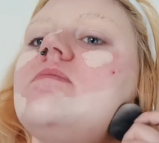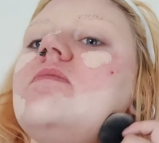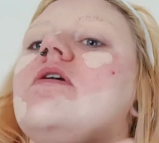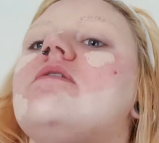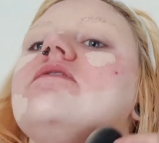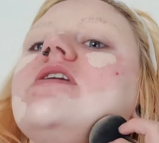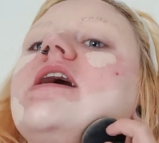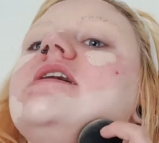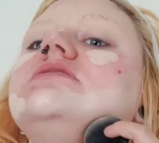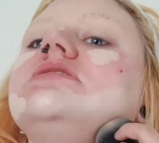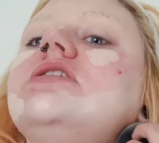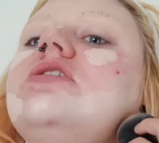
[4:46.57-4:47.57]
Don't
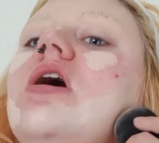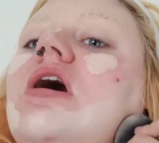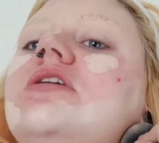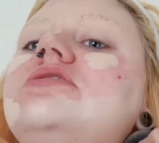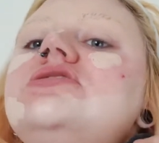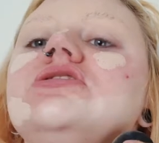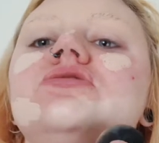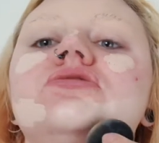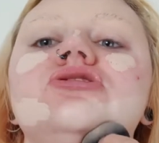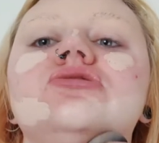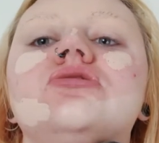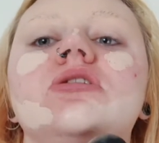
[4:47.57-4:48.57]
forget to go under
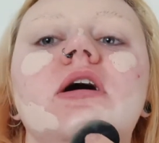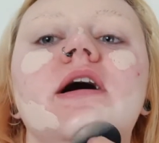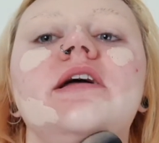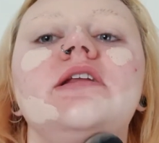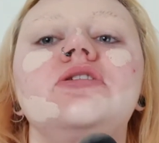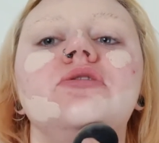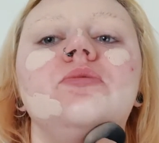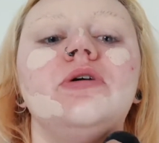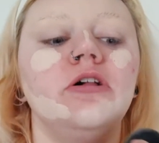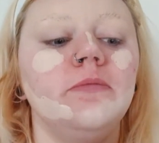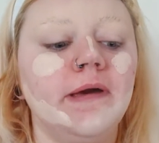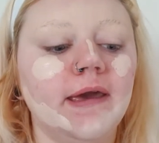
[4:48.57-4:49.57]
your jawline. You
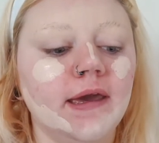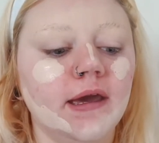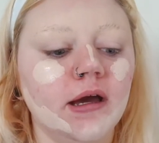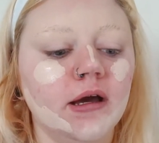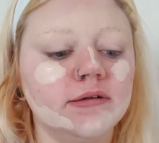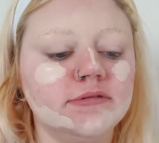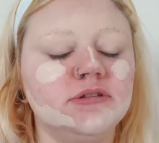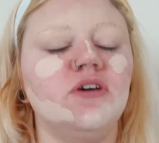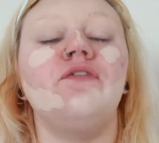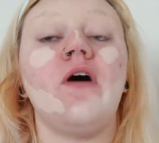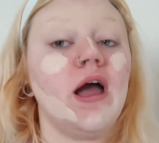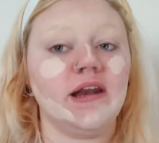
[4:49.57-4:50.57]
will be
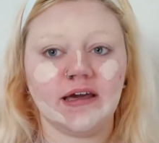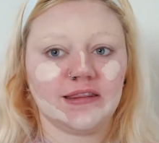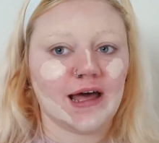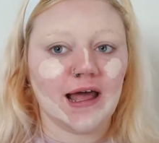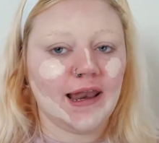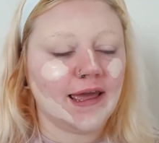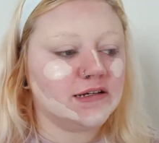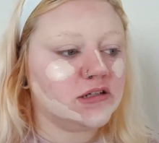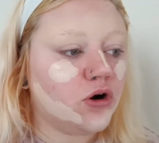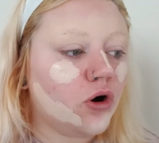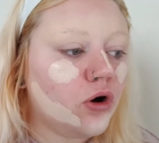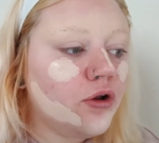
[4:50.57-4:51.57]
defining that
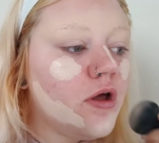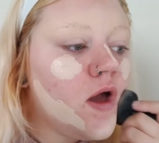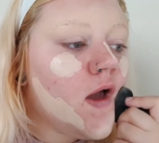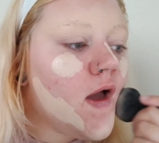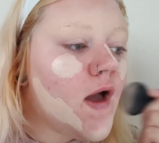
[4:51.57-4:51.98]
later on.